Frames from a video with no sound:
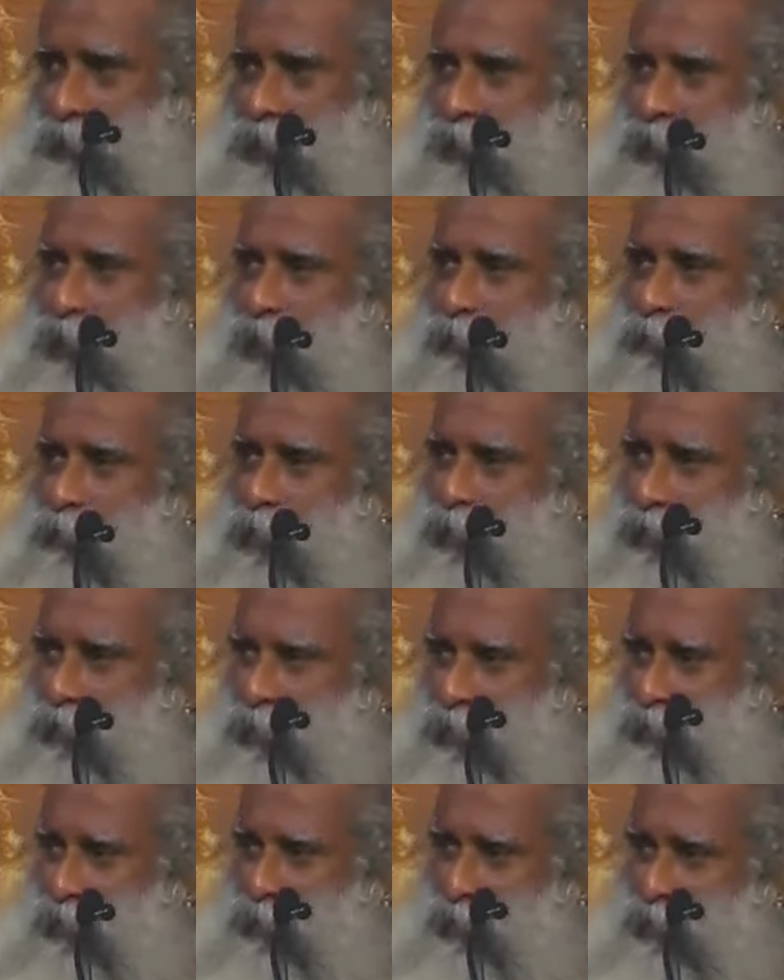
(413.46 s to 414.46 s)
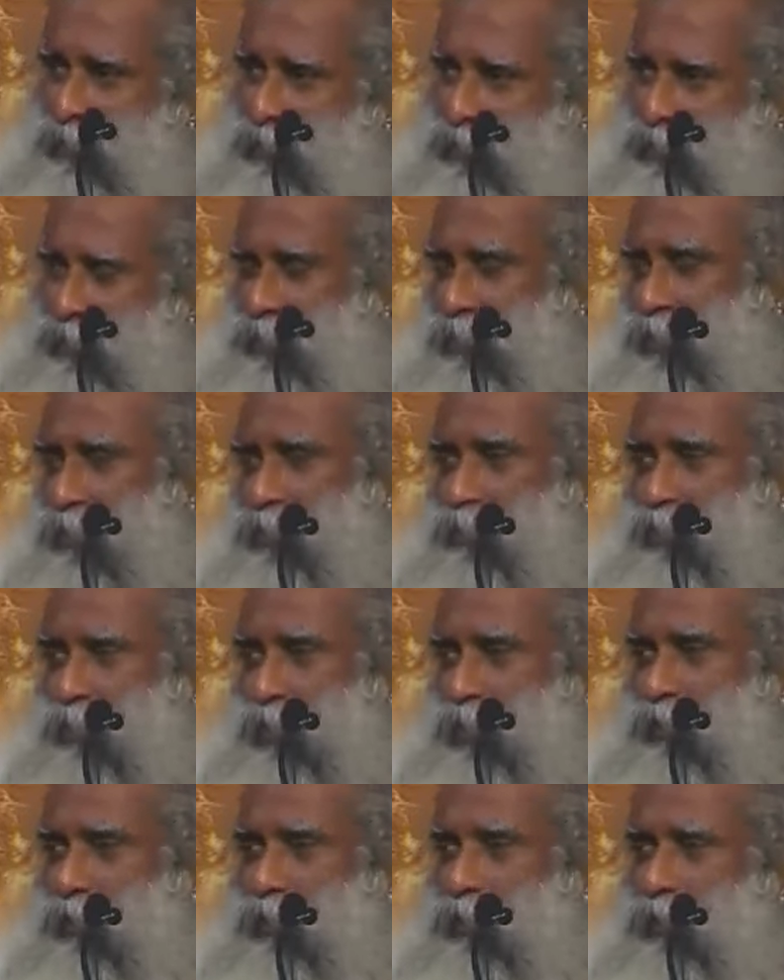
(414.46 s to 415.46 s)
then they'll mix this thing
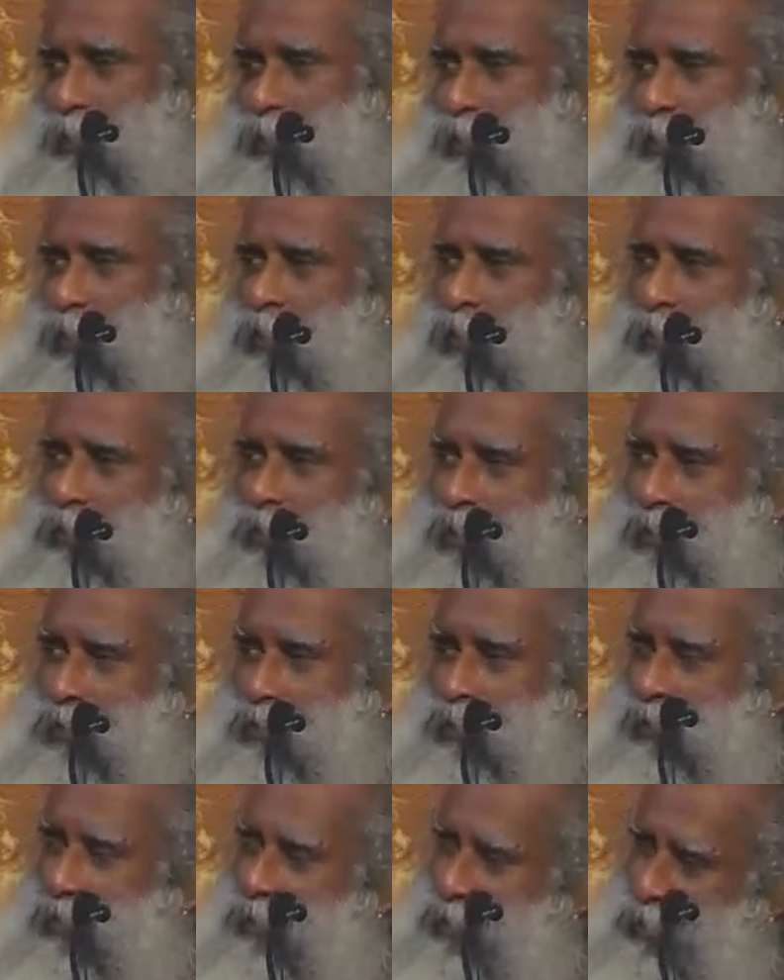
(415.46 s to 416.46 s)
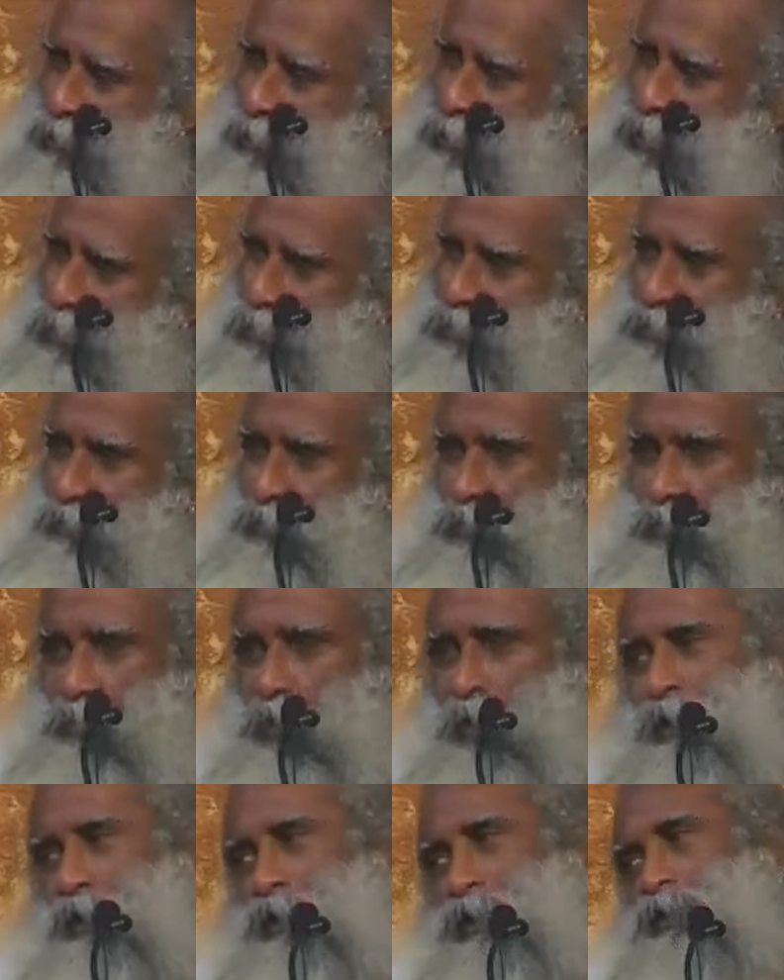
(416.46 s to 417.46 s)
together and then again make it…
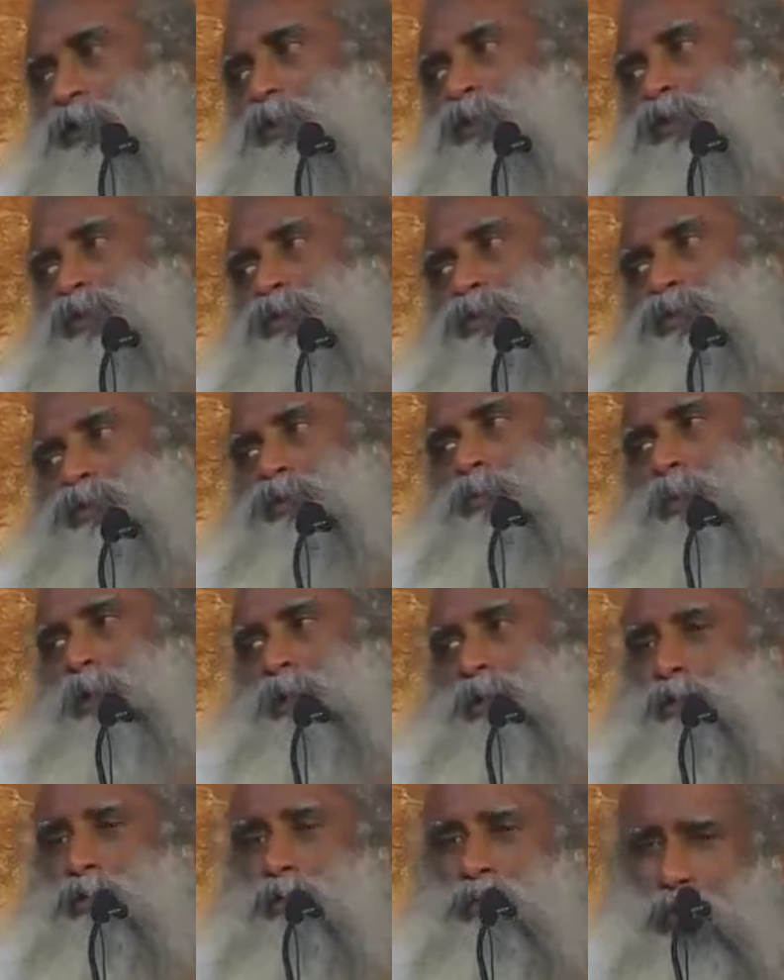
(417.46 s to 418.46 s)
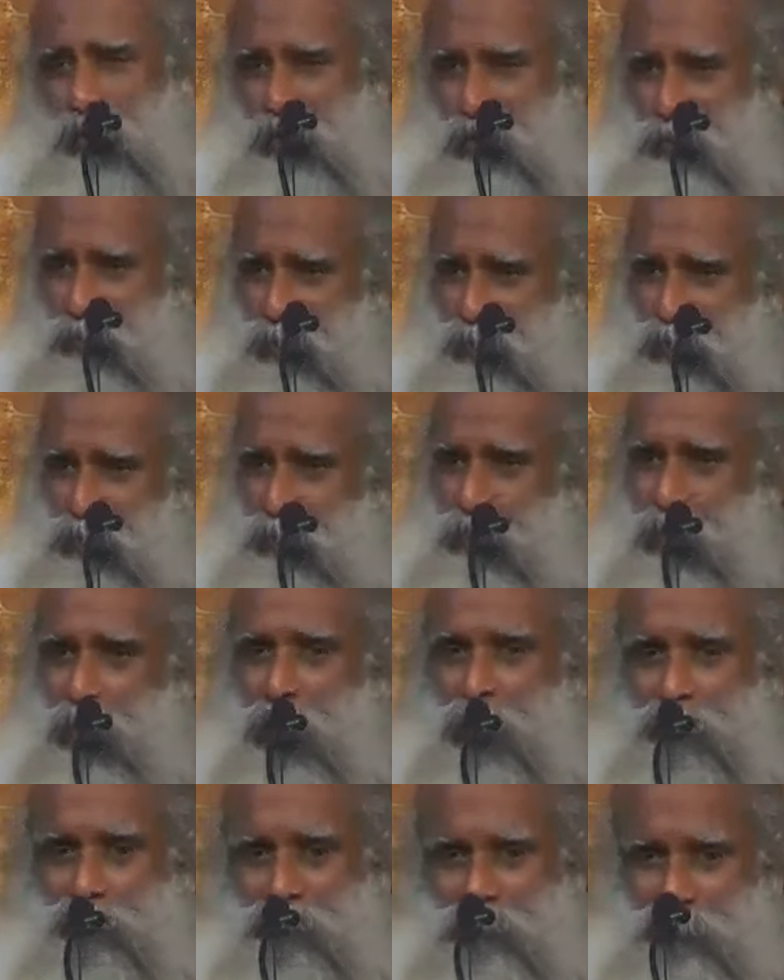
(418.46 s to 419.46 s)
child says, no, it's too much, so again make it
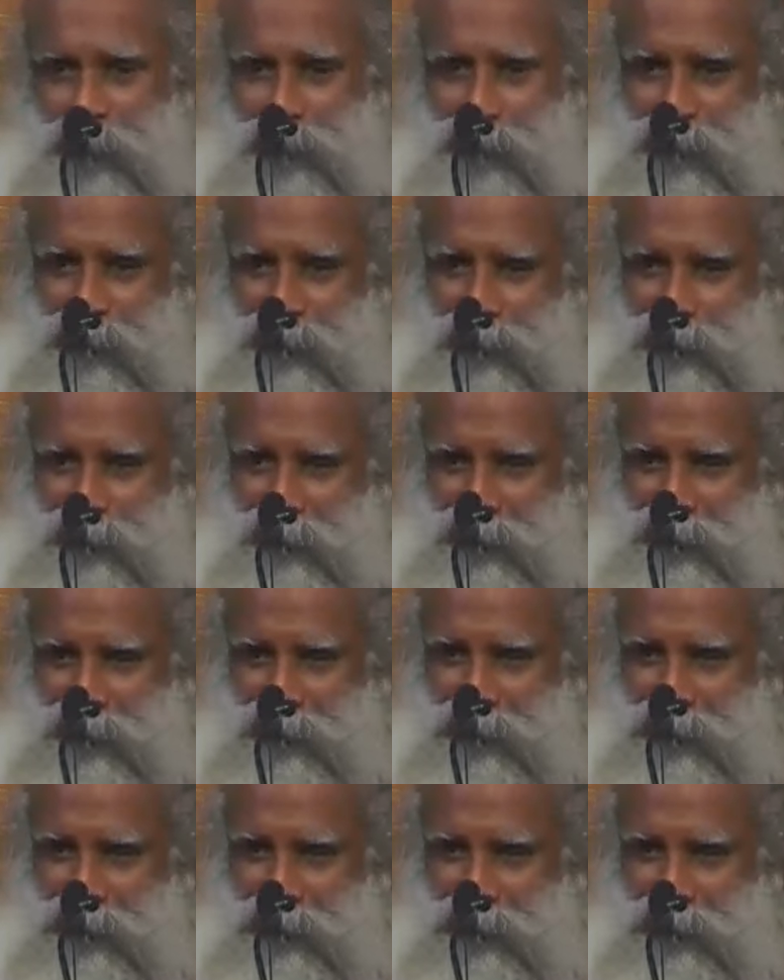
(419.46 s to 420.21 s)
half.